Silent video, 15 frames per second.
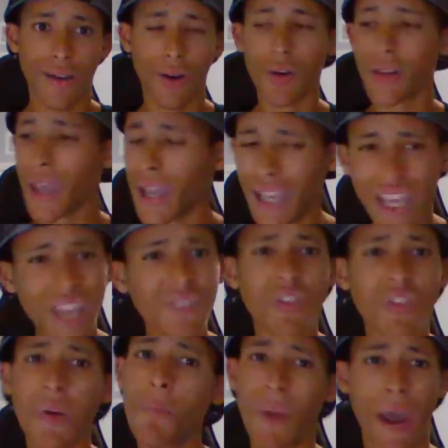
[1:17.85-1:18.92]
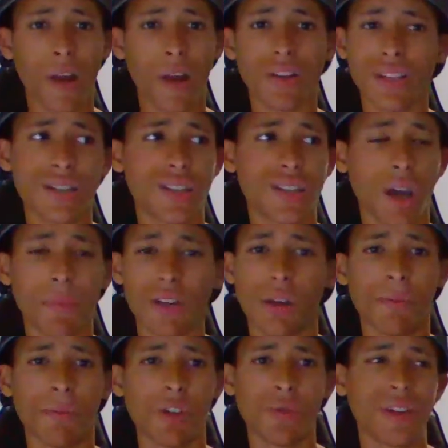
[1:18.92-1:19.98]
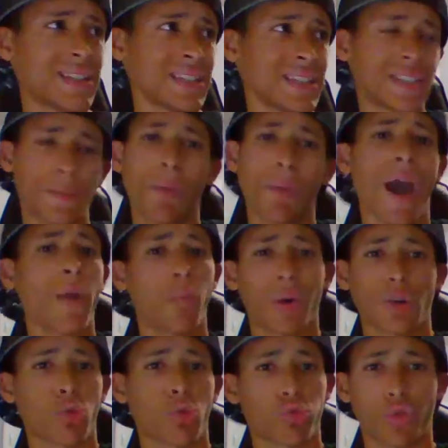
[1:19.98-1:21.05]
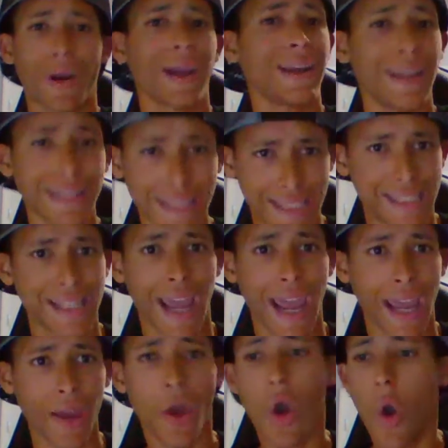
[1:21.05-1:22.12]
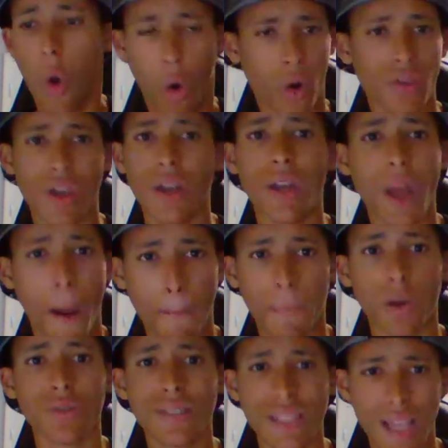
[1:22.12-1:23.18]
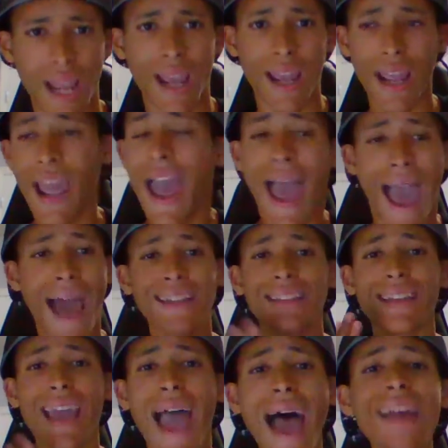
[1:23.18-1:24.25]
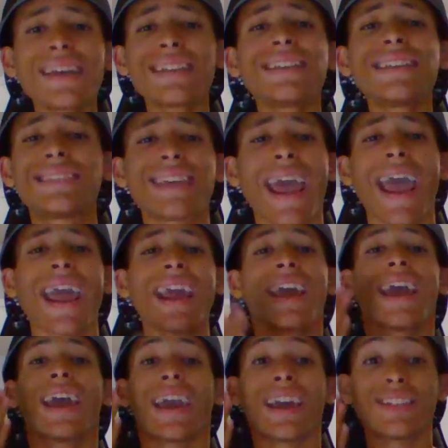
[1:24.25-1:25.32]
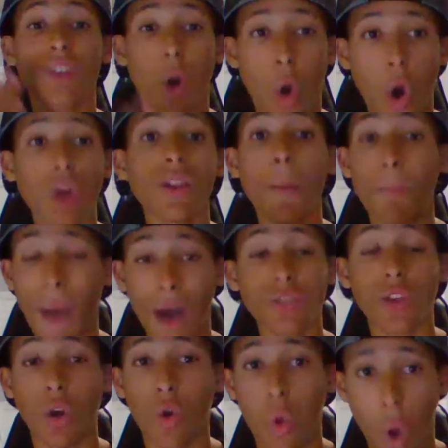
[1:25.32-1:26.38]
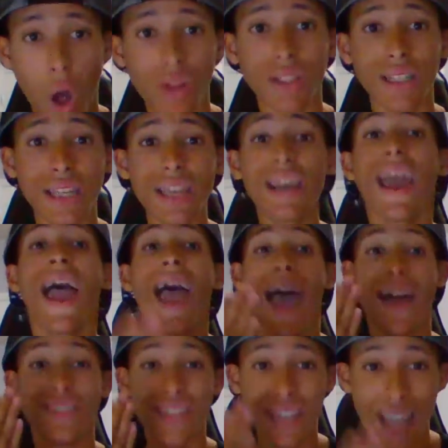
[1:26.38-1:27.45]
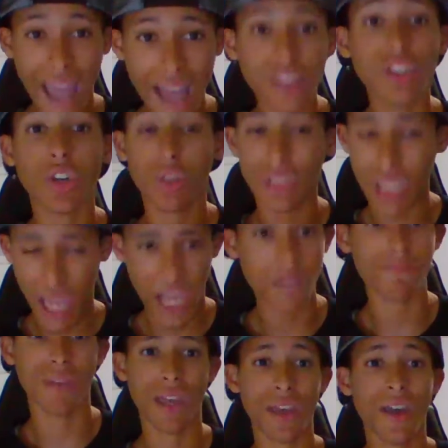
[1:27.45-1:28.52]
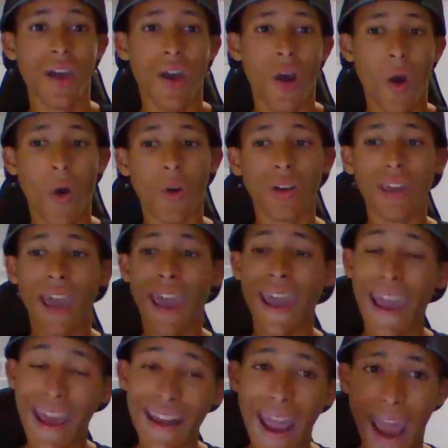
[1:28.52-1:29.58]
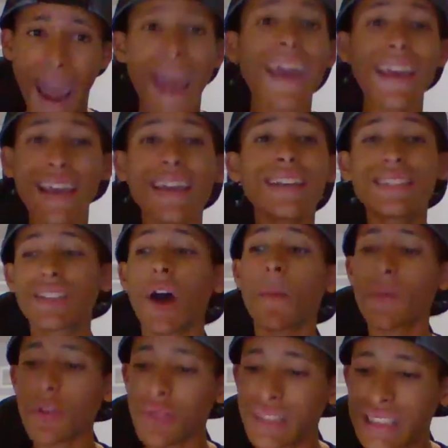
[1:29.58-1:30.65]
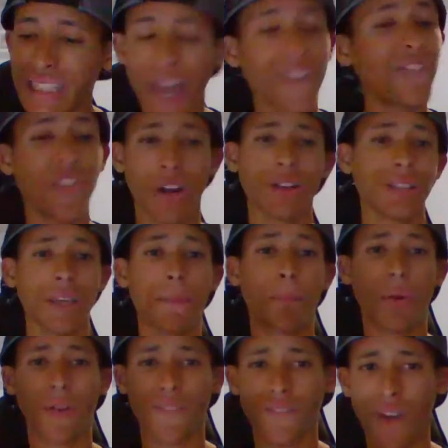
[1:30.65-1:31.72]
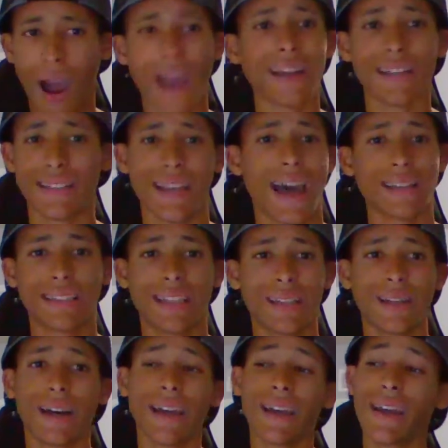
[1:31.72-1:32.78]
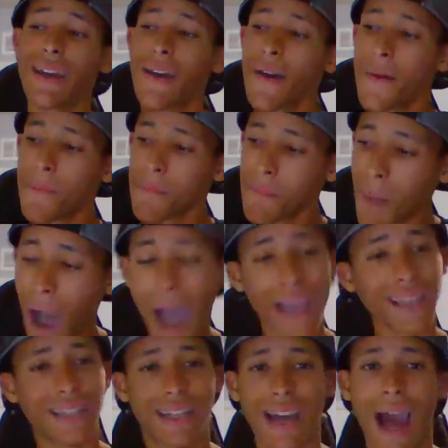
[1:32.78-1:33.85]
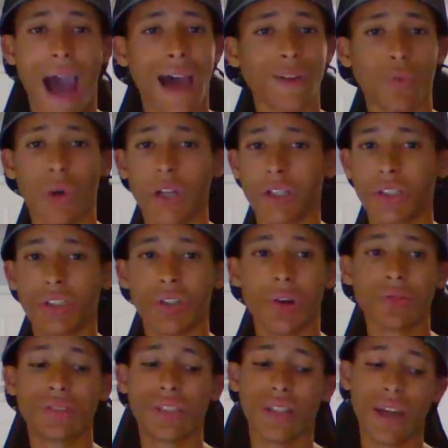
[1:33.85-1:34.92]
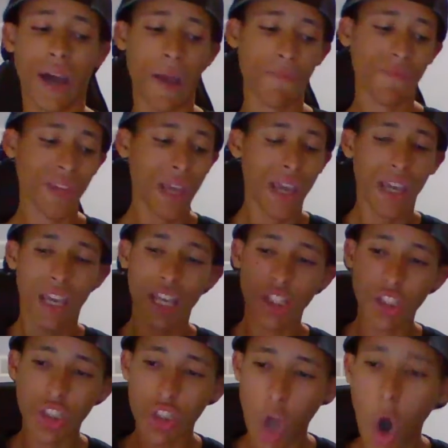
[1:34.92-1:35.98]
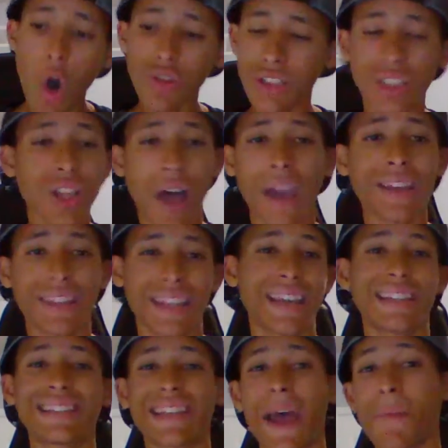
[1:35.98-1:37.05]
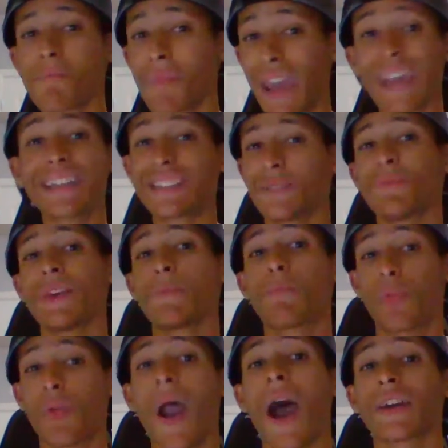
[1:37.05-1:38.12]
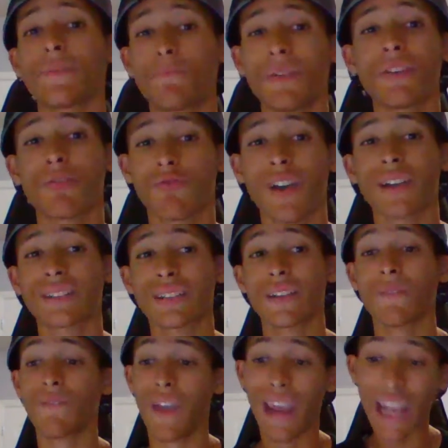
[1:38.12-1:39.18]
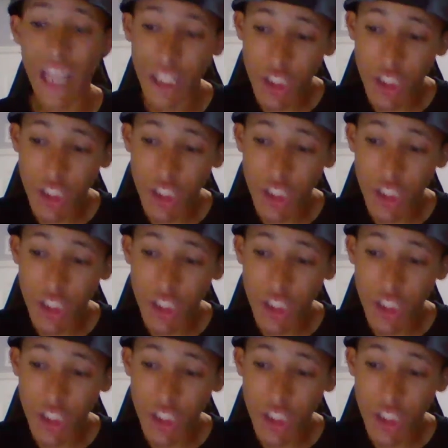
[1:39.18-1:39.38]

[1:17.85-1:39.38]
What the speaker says: Okay, even better than WWE, despite what the ratings say or the numbers say. At the end of the day, it's all about the quality and the entertainment. Okay, and AEW definitely provided that tonight. My God, what a show tonight. It shows like this that makes me proud to be a wrestling fan. It